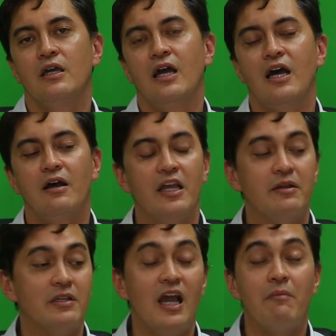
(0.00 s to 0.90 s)
the
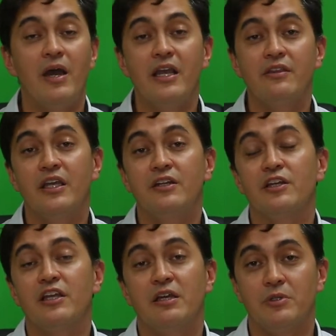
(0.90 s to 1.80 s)

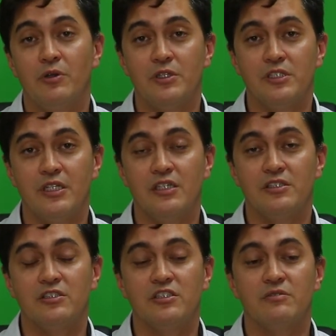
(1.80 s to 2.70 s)
endocannabinoids in our
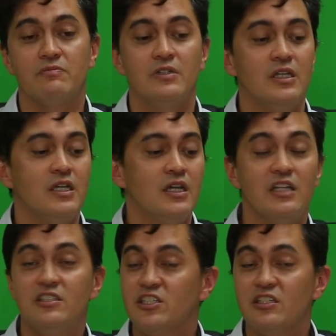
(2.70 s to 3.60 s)
system.
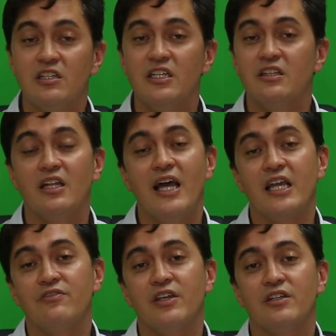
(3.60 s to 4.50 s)
Additionally, the
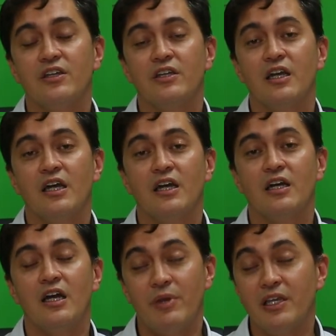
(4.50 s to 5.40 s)
lack of
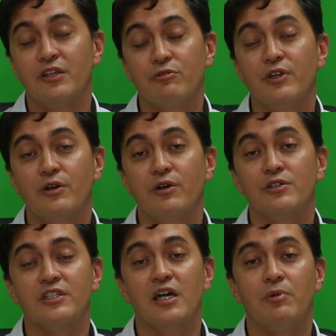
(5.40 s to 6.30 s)
omega-3
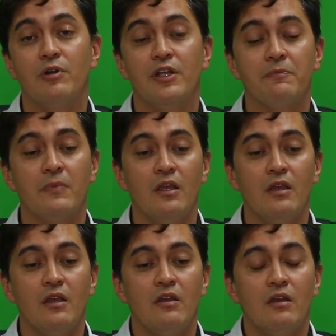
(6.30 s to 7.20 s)
oils in our body
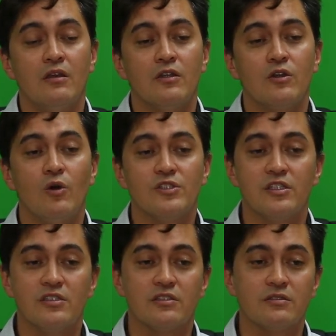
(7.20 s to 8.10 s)

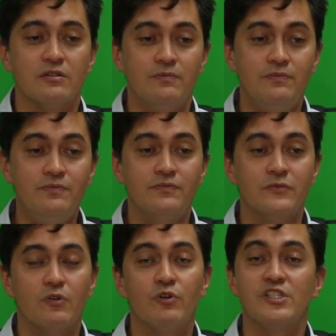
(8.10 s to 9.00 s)
causes
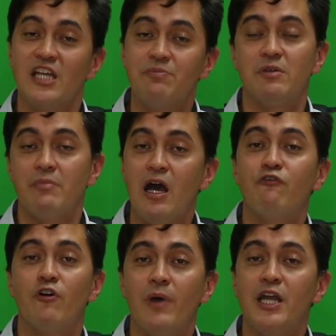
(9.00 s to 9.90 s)
receptor
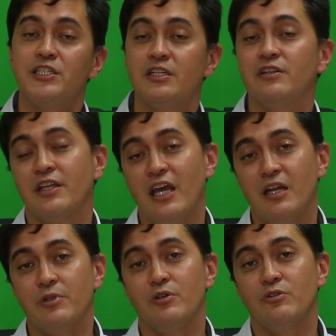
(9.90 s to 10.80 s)
malformation in the
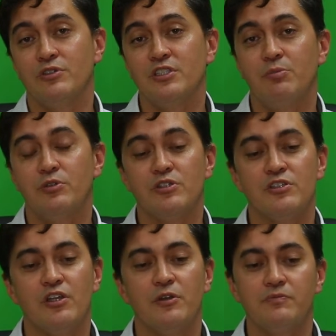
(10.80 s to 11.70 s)
cannabinoid receptors.
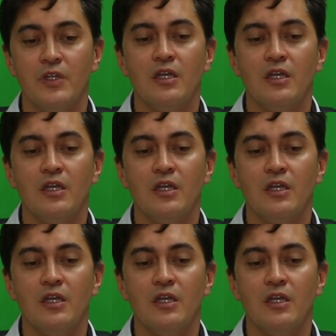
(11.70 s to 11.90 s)
So